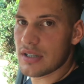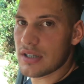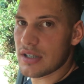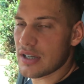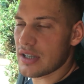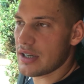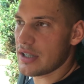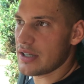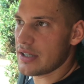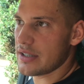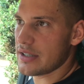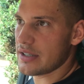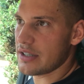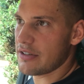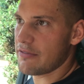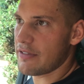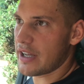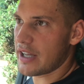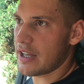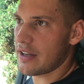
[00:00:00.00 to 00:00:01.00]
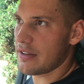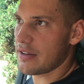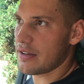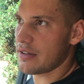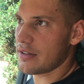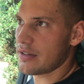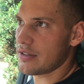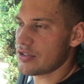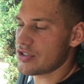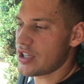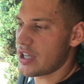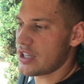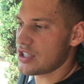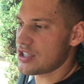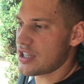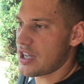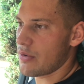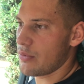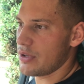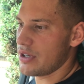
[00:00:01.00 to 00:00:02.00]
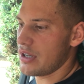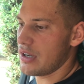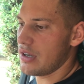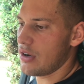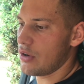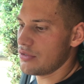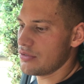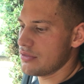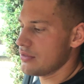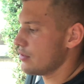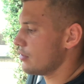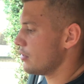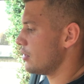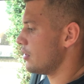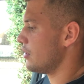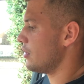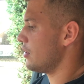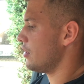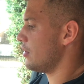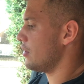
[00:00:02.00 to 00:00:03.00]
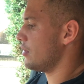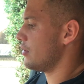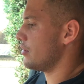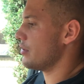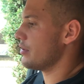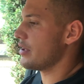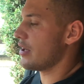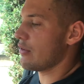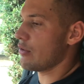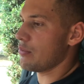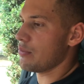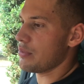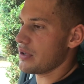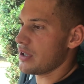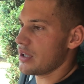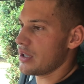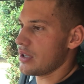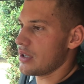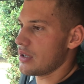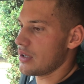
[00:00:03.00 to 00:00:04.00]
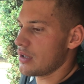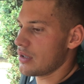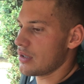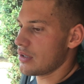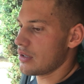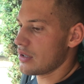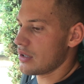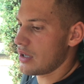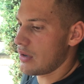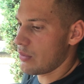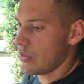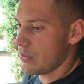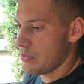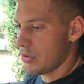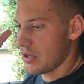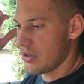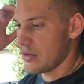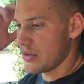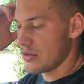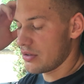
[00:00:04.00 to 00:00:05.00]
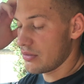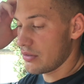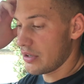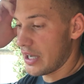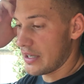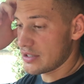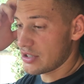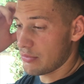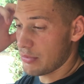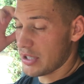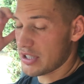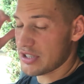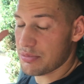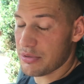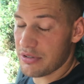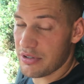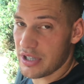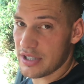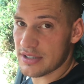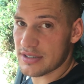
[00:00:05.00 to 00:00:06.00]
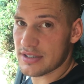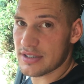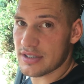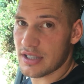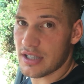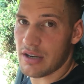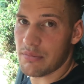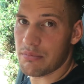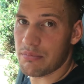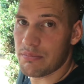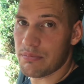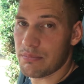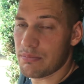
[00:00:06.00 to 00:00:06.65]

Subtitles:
and if I can change that with a loan, that would be good to gain some experience, and